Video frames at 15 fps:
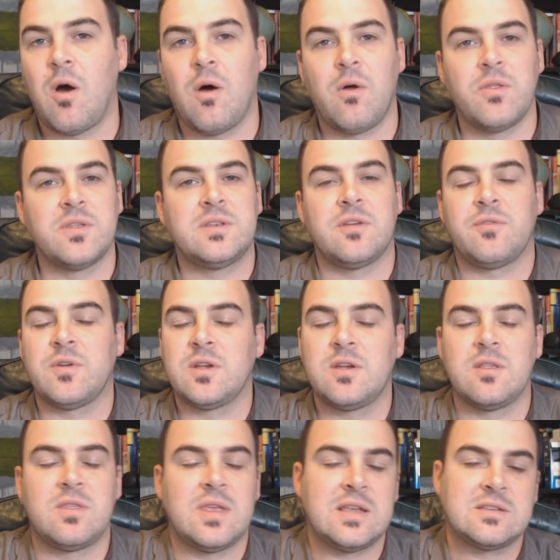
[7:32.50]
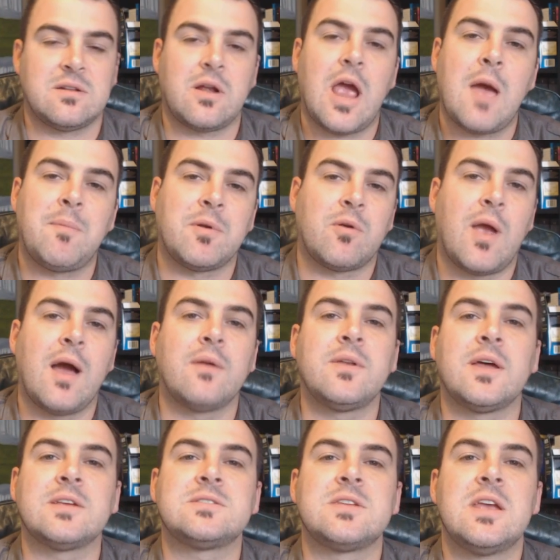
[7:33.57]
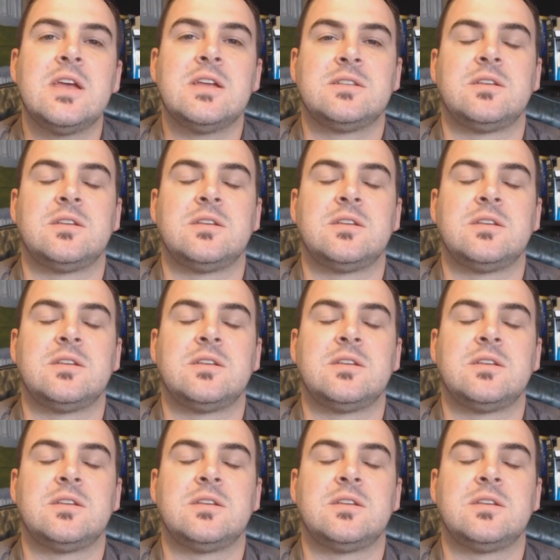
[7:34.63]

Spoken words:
all the different good things that are happening around us